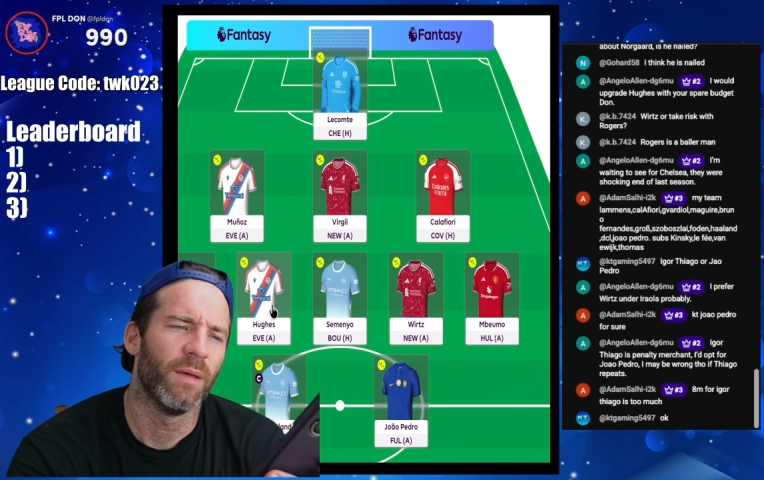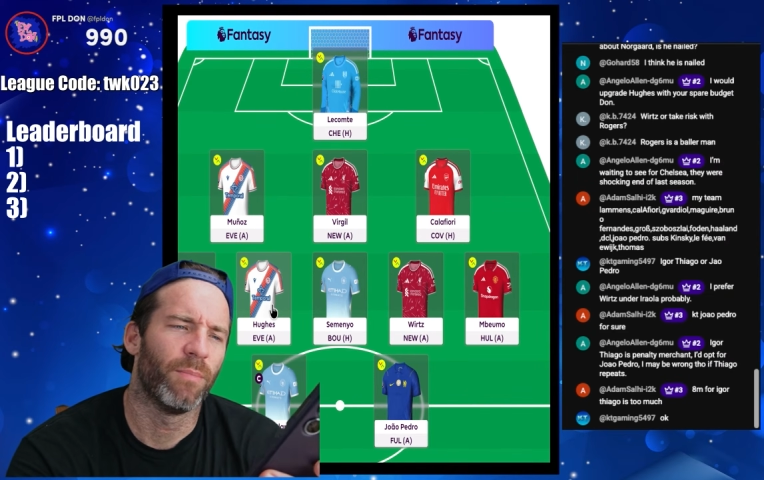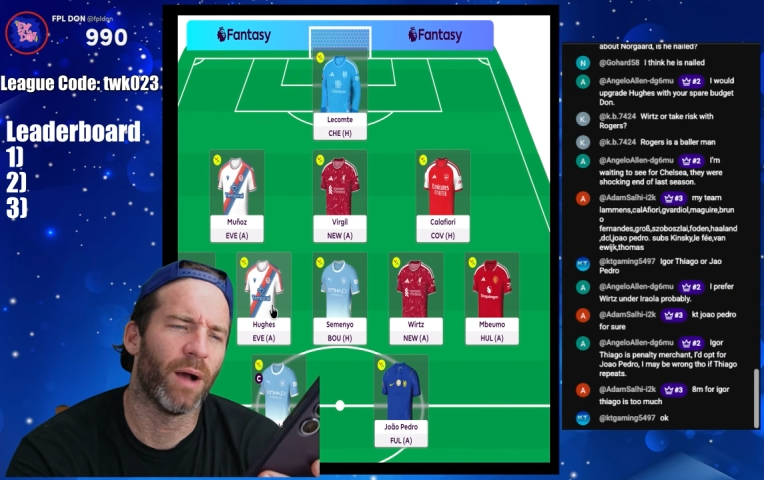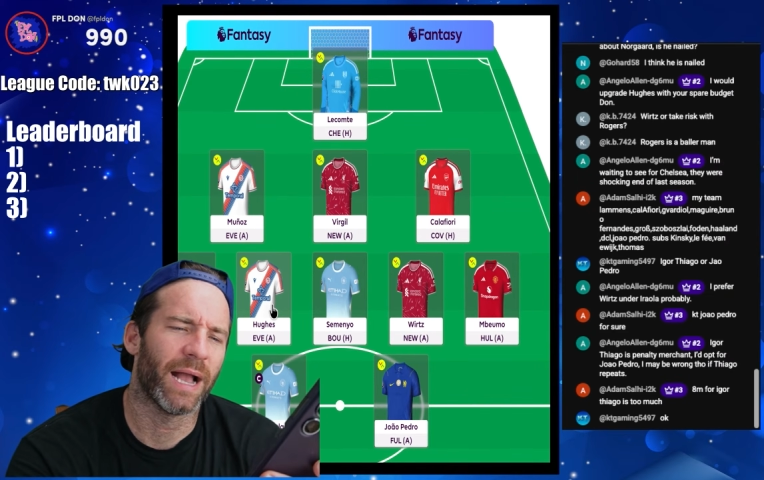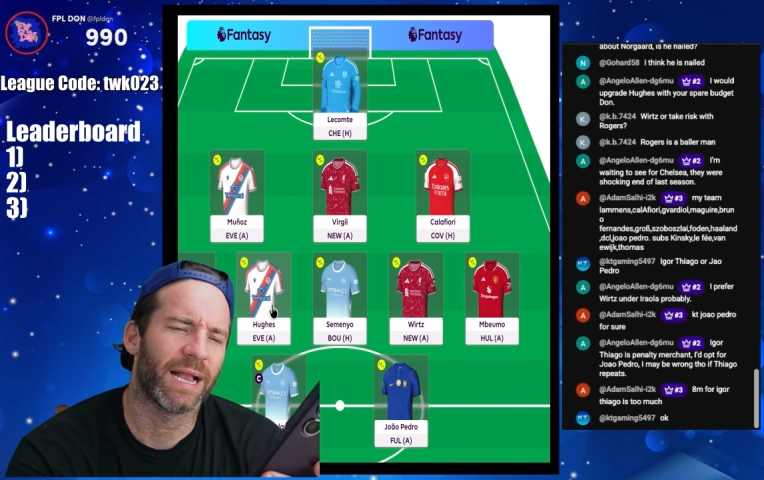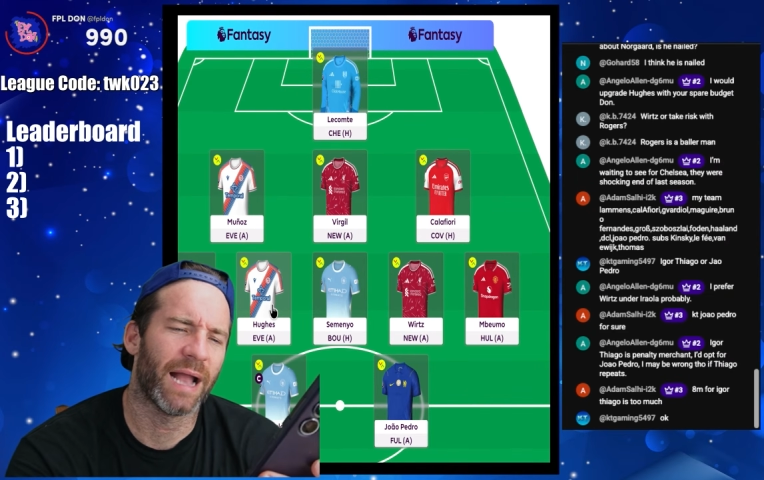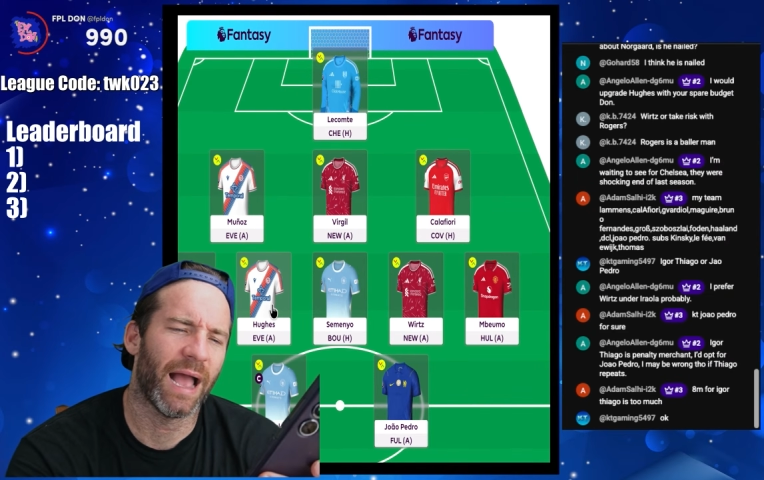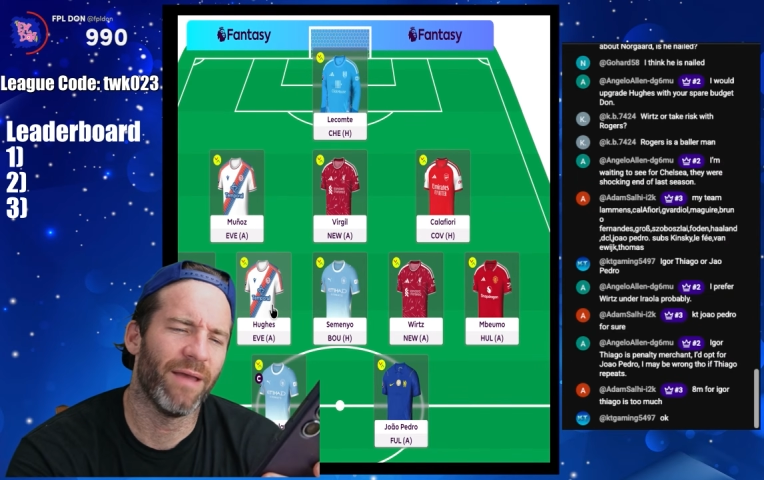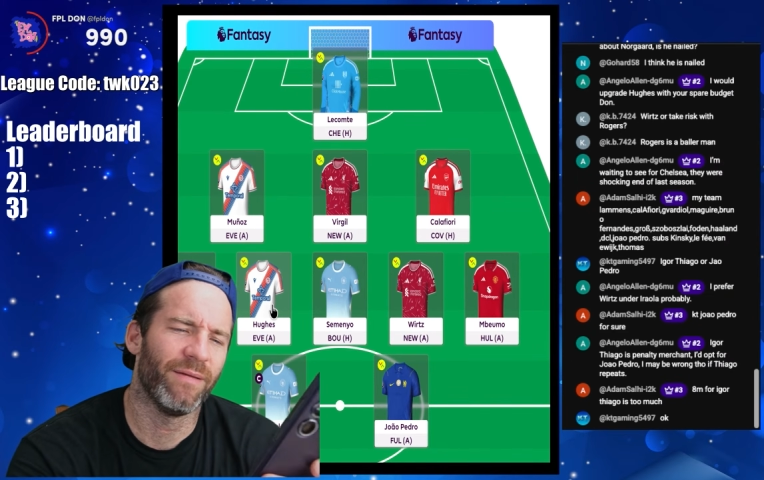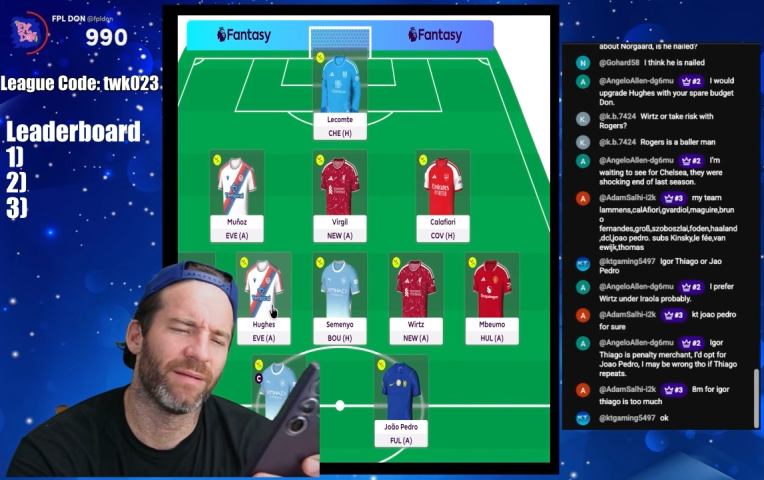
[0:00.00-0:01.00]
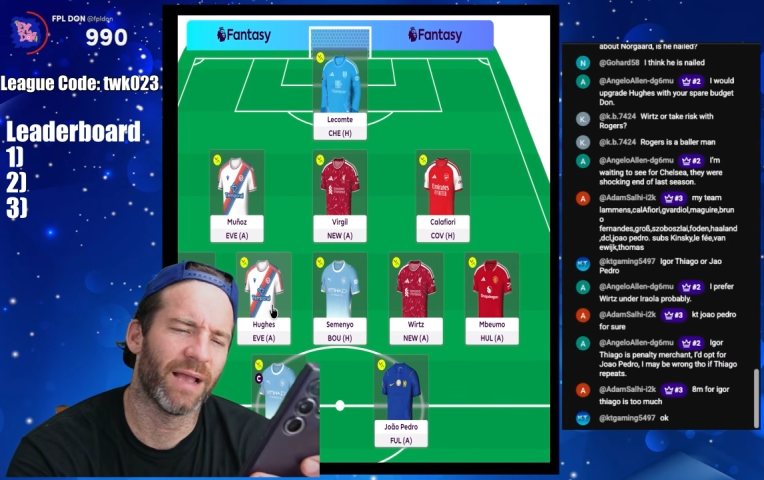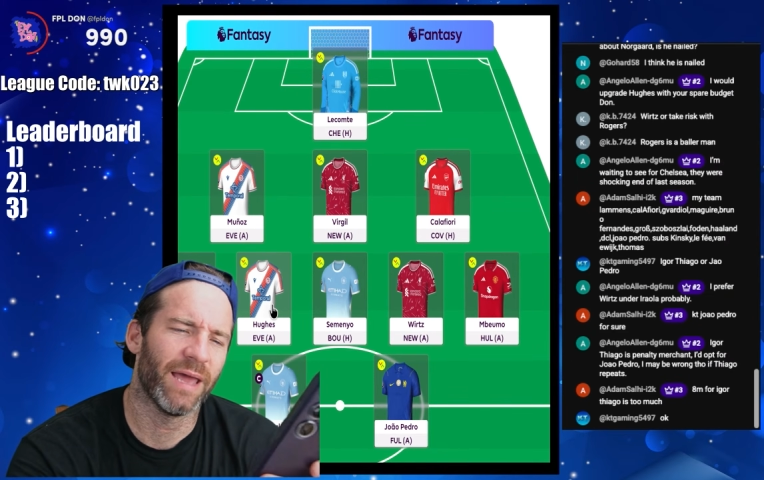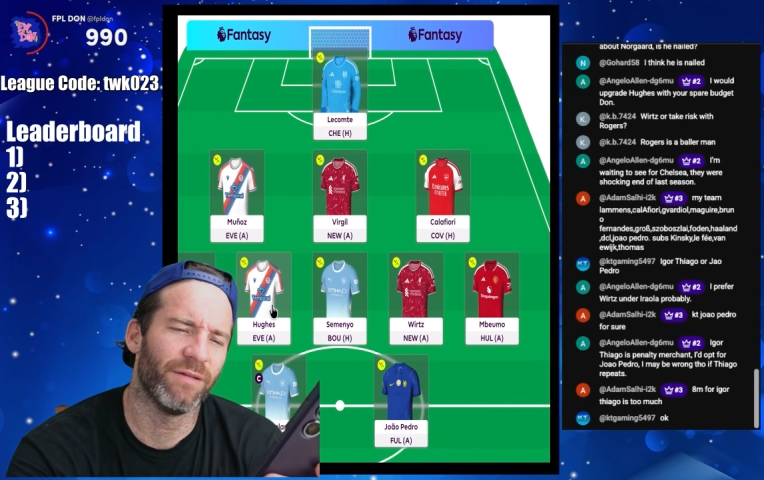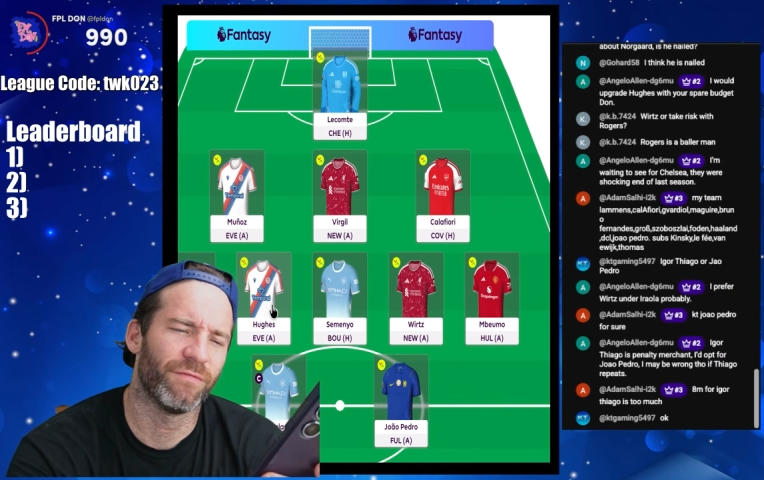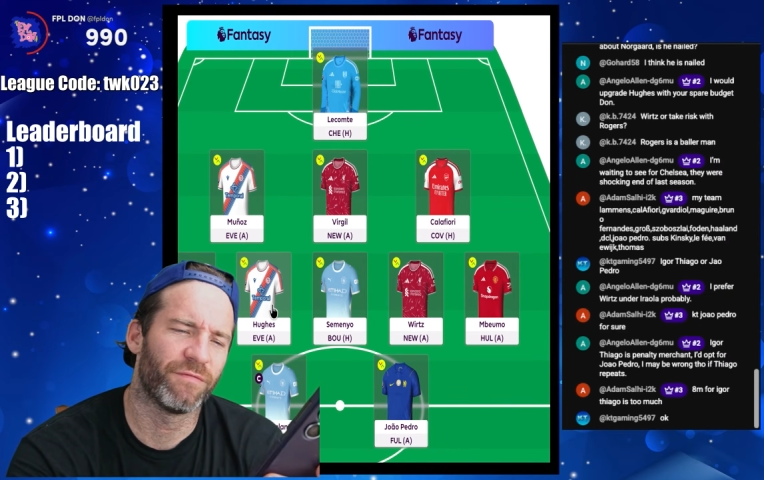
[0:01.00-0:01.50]
But I
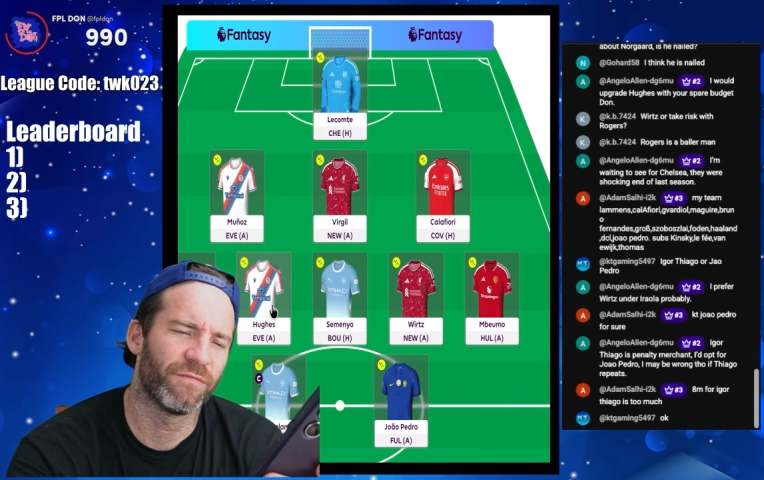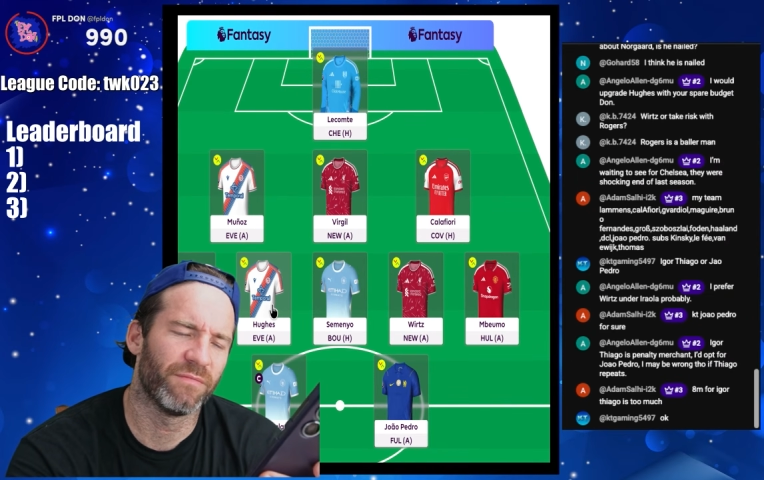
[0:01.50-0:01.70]
kind of